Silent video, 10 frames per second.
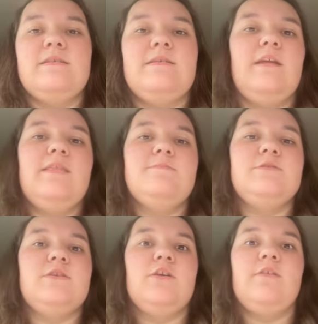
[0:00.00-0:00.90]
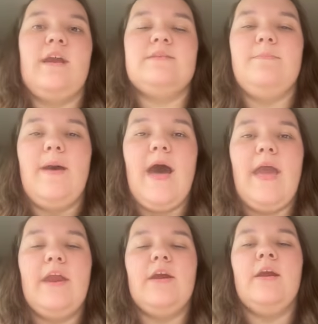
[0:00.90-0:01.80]
get them to the correct
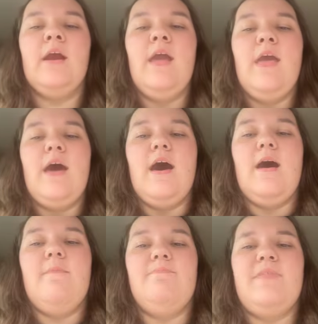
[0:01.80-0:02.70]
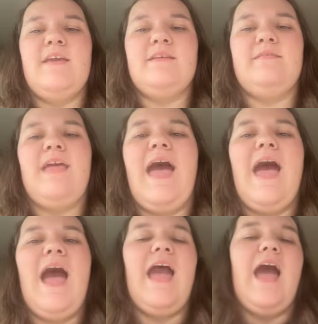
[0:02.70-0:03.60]
buyer, things like that.